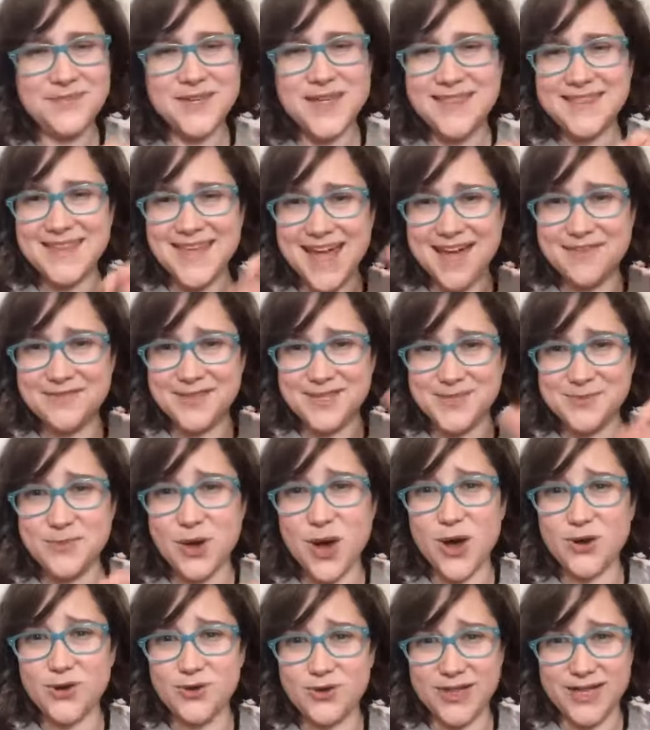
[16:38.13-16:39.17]
and they have these
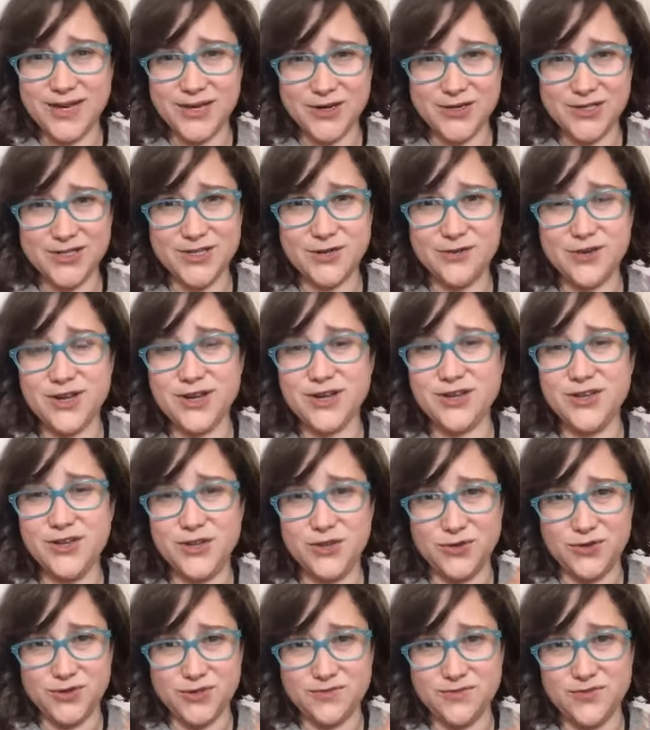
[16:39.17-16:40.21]
bottle cleaners you can
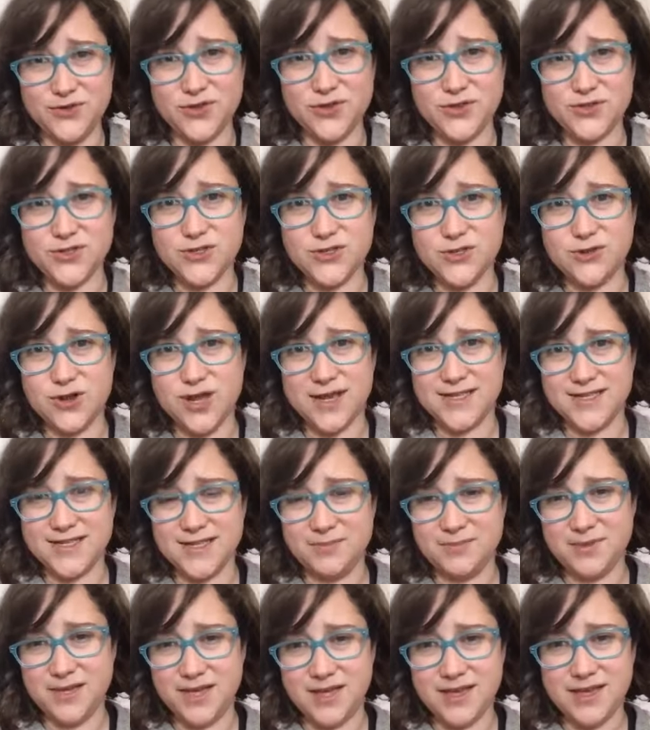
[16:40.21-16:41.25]
use for those straw
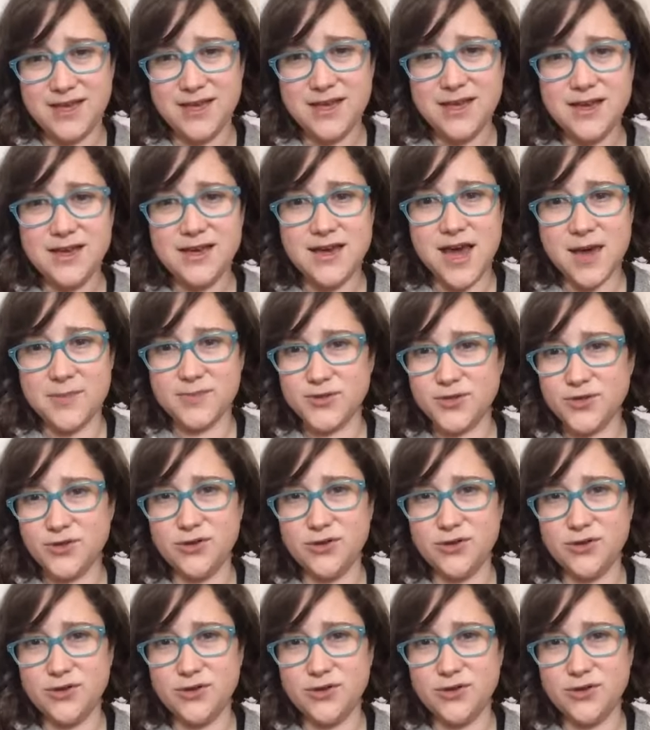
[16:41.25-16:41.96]
sippy cups.